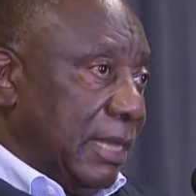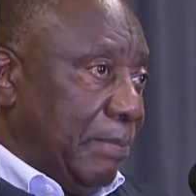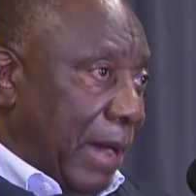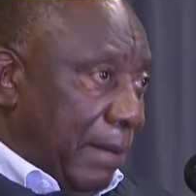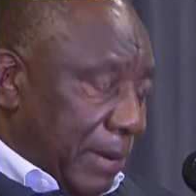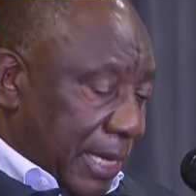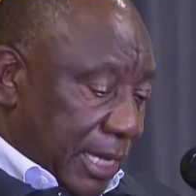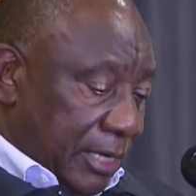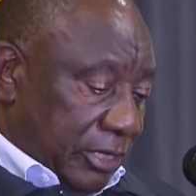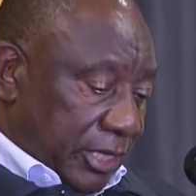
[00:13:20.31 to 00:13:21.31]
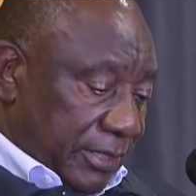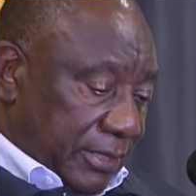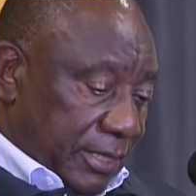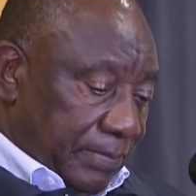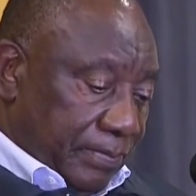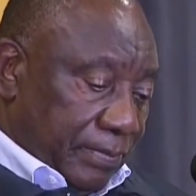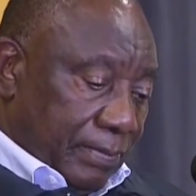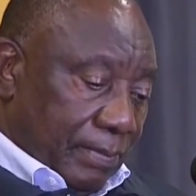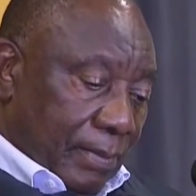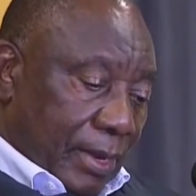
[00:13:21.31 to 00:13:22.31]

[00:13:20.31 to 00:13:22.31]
it is in the public interest